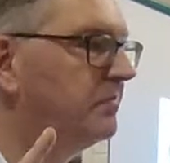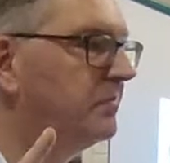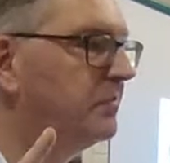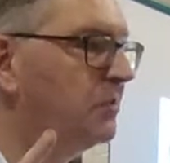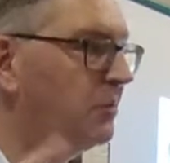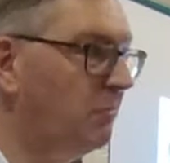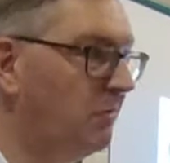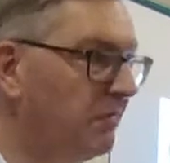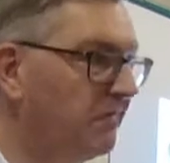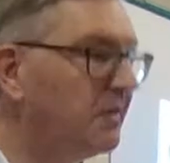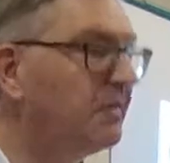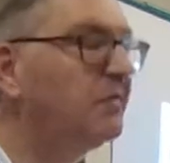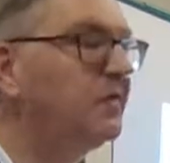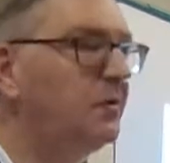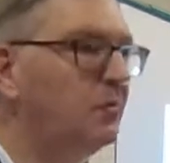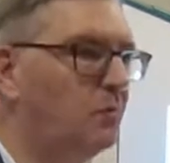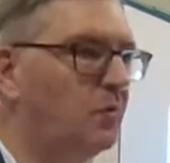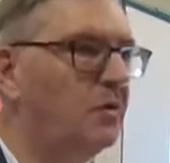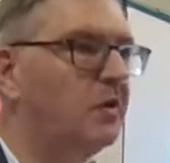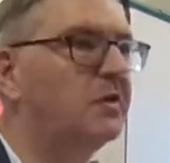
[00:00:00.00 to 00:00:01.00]
So even if
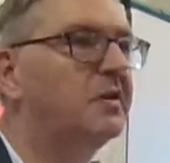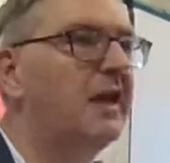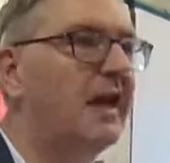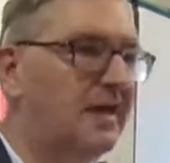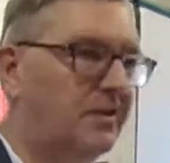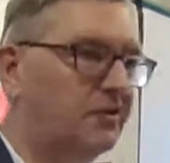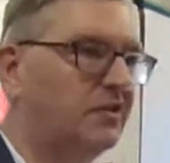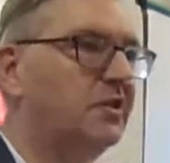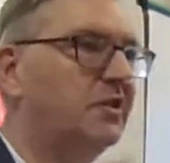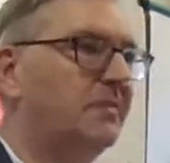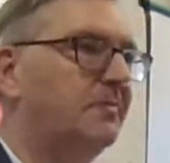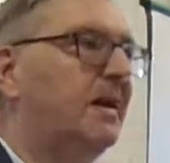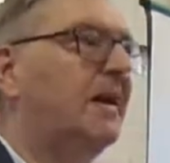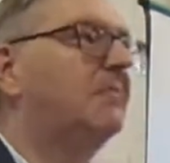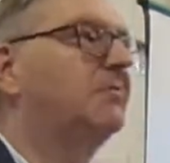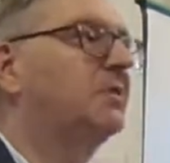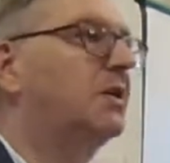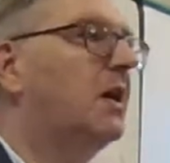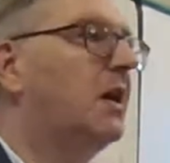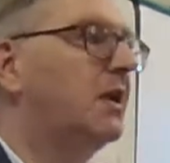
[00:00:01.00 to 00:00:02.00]
you weren't actually
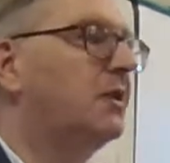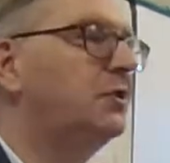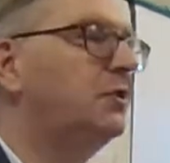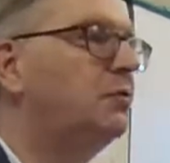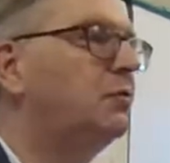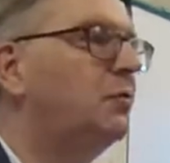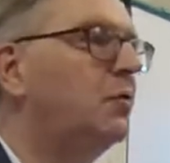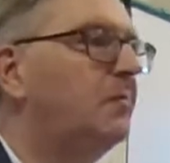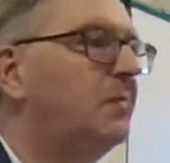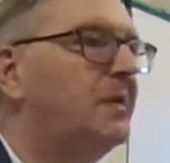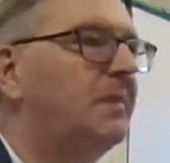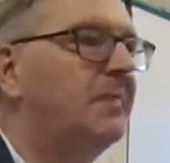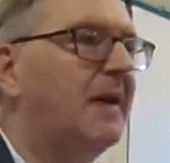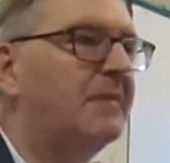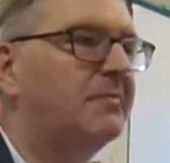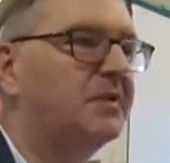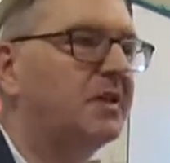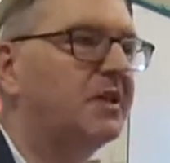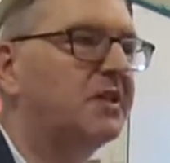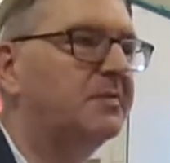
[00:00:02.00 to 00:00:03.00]
baptized, you could be
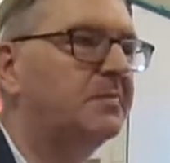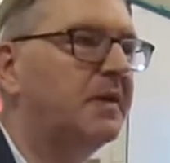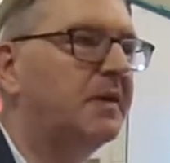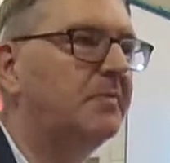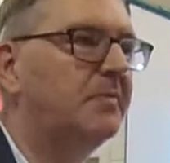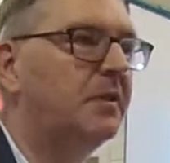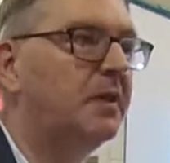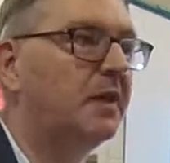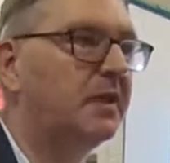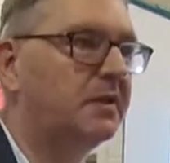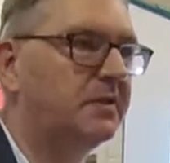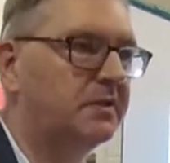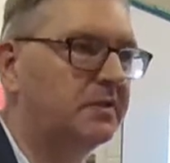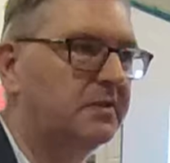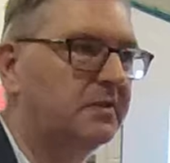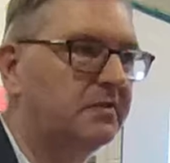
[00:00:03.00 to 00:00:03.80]
baptized by blood.